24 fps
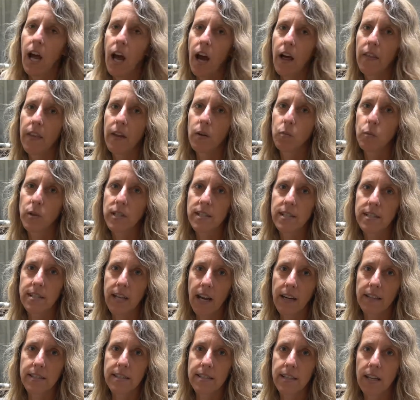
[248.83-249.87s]
and then we
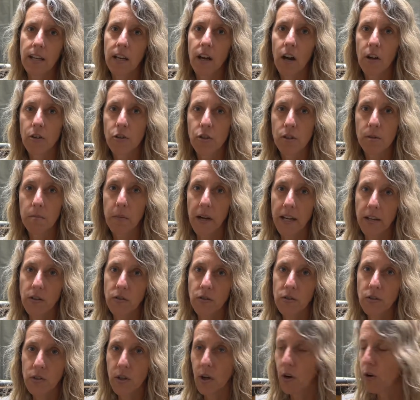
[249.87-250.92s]
sex it under the
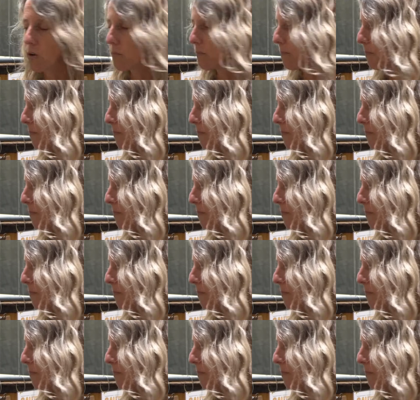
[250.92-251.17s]
microscope,